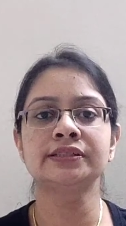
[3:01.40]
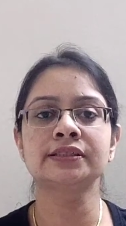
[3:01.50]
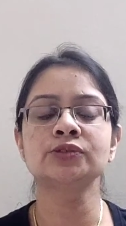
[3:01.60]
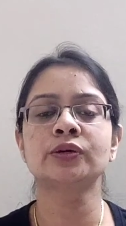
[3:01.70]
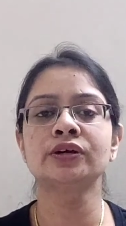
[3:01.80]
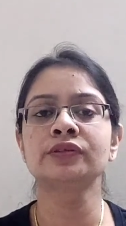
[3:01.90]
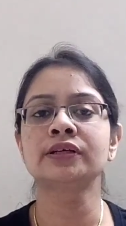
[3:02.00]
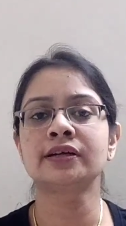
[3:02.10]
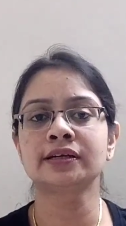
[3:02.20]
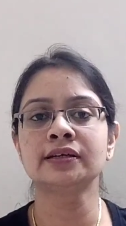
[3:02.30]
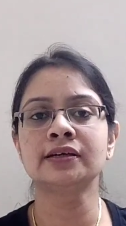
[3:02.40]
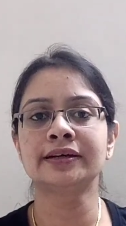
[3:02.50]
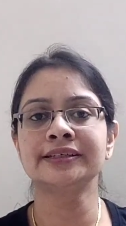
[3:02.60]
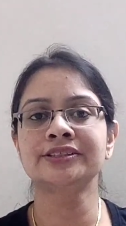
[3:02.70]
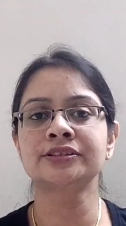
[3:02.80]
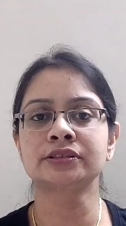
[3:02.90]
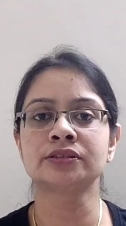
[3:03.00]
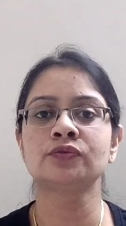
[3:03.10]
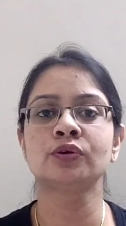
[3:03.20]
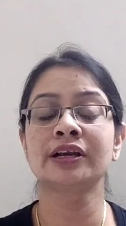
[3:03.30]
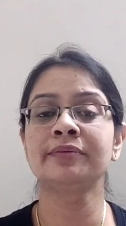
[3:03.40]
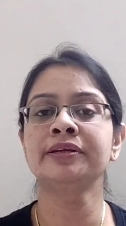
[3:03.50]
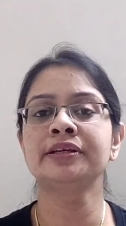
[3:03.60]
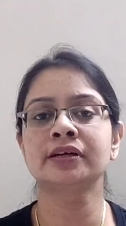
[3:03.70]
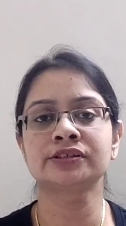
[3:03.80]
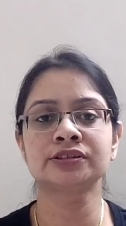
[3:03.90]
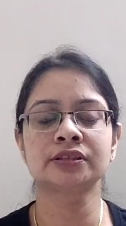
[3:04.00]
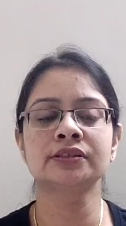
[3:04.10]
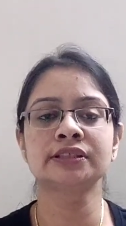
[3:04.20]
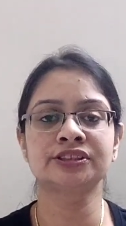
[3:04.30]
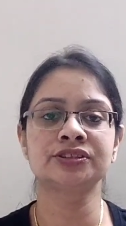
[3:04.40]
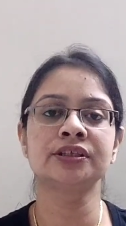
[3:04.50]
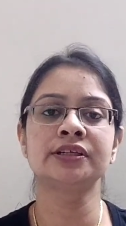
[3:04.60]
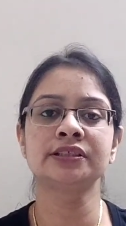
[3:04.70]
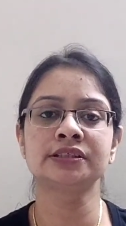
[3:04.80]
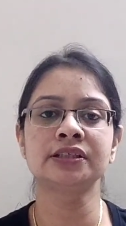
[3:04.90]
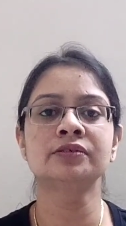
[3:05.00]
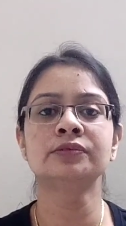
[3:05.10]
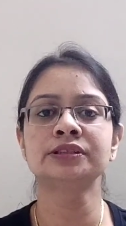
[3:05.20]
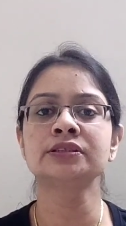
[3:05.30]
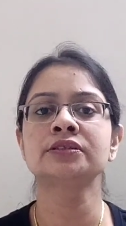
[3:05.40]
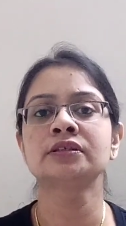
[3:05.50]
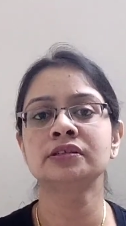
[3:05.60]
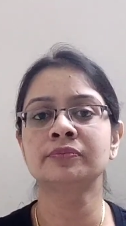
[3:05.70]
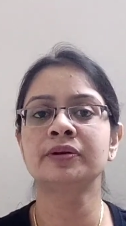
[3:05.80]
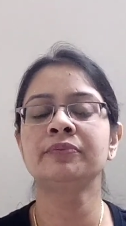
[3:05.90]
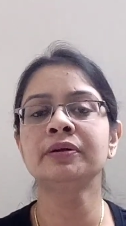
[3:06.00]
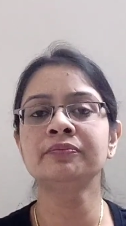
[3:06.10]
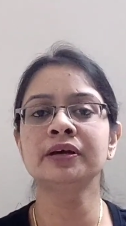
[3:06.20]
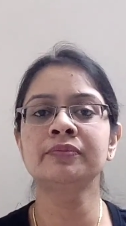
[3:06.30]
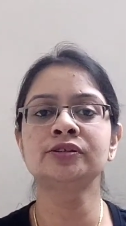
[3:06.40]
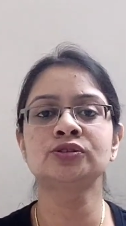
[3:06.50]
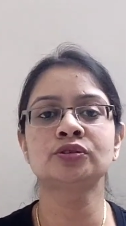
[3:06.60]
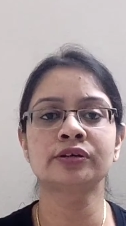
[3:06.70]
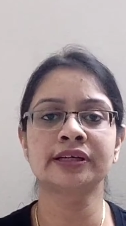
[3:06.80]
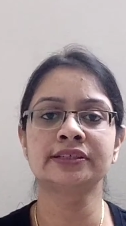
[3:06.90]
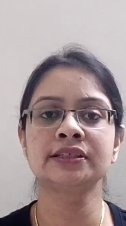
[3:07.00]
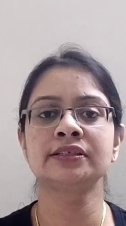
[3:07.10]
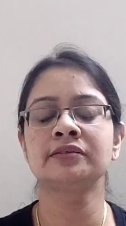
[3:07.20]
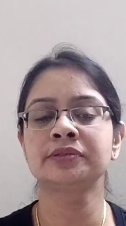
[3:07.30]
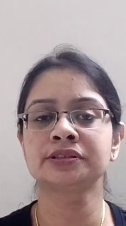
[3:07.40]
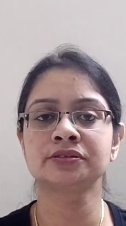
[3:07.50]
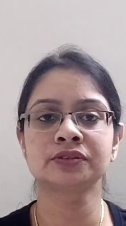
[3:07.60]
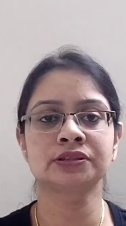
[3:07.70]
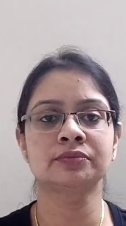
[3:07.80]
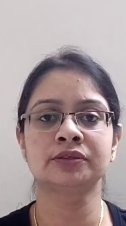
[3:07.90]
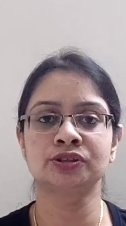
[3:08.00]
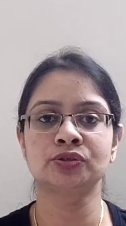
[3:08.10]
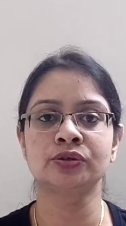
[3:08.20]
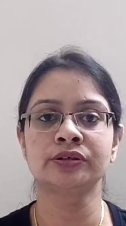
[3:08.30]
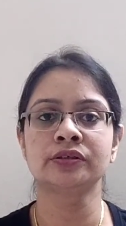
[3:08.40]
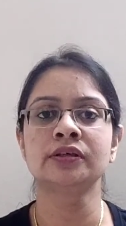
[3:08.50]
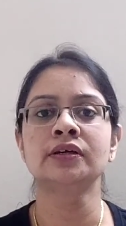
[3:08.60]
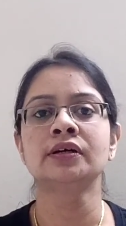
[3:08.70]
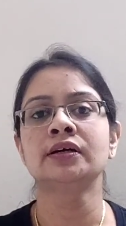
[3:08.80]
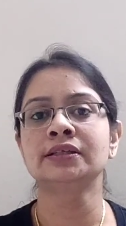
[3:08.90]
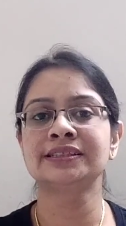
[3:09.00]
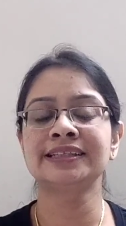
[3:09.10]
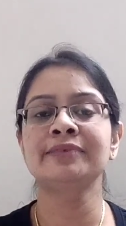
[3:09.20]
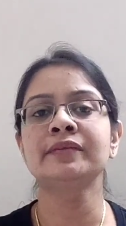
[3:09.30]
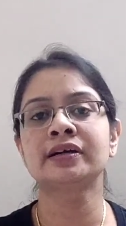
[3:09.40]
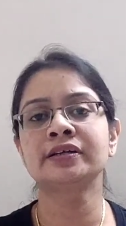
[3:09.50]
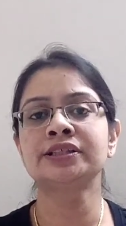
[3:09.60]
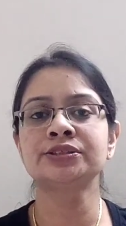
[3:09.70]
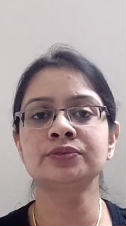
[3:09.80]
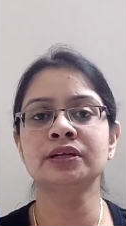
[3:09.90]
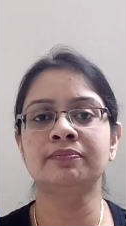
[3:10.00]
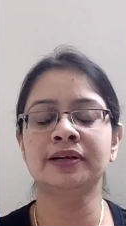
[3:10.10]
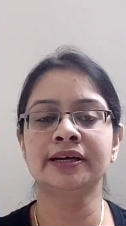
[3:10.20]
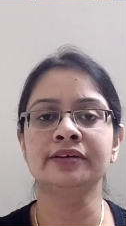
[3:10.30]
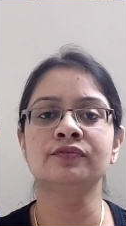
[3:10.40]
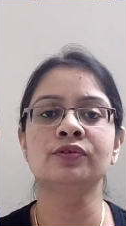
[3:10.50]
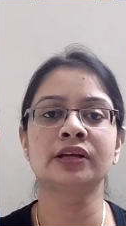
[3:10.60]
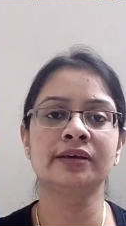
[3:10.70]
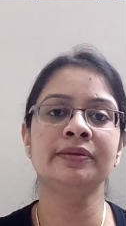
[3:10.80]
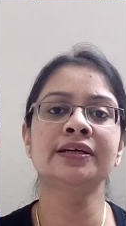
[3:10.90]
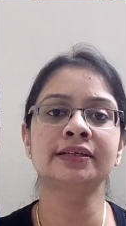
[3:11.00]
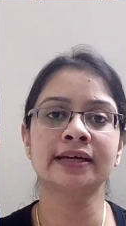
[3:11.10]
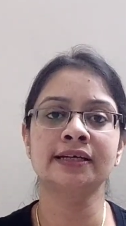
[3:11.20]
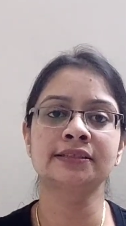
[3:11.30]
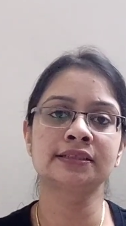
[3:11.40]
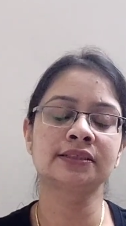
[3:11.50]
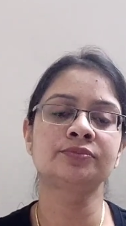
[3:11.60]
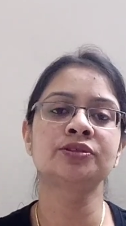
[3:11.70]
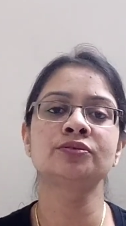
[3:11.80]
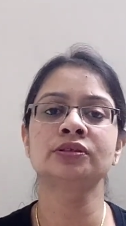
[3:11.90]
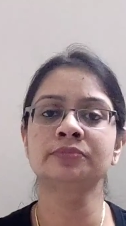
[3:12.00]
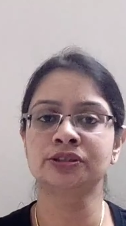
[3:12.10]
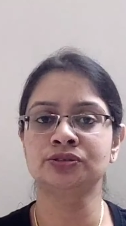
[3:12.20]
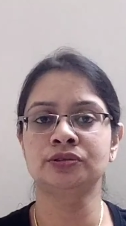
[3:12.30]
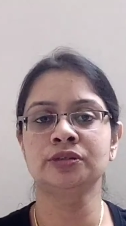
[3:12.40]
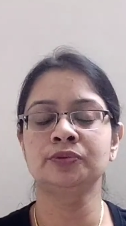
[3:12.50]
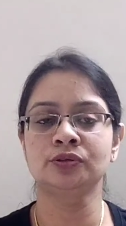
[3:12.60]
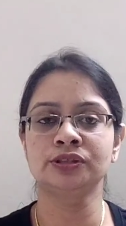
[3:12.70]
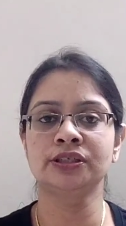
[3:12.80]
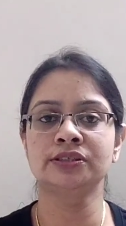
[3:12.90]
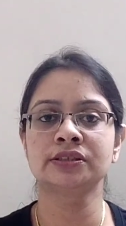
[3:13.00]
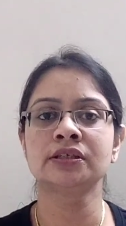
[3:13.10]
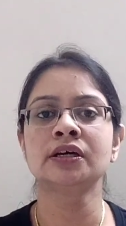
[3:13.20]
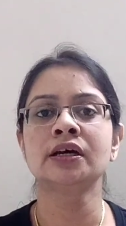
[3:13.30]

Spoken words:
discuss one of the critical conditions for claiming deduction under Section 80C, which is the premium payment should not exceed 10% of the sum assured. The same condition will apply for claiming a tax exemption on the maturity proceeds.